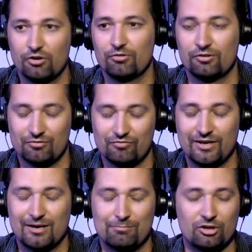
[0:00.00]
go you can
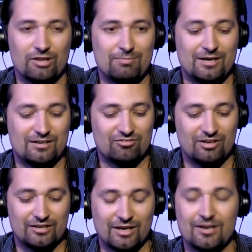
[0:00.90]
find it at
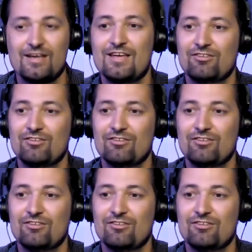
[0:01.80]
prolifepodcast.net.